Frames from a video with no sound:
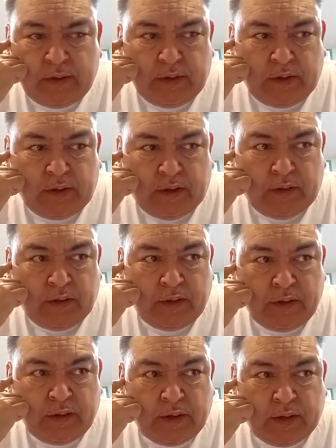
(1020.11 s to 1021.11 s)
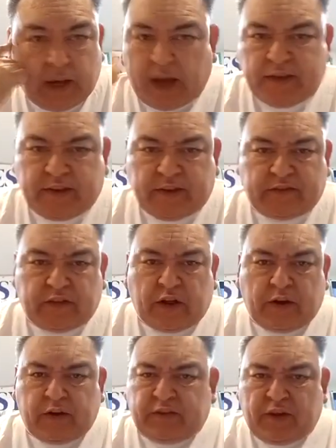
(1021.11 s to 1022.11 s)
you know, I just
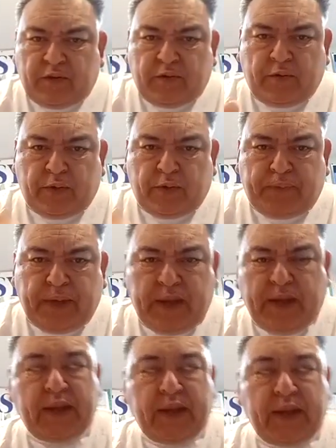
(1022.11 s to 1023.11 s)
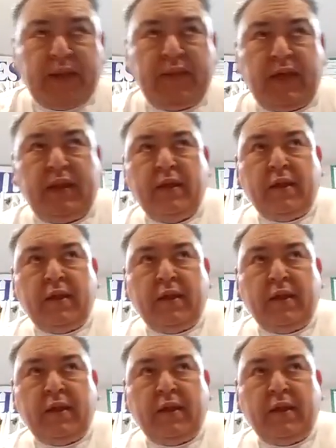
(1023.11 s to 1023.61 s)
started to say, repeat it. And then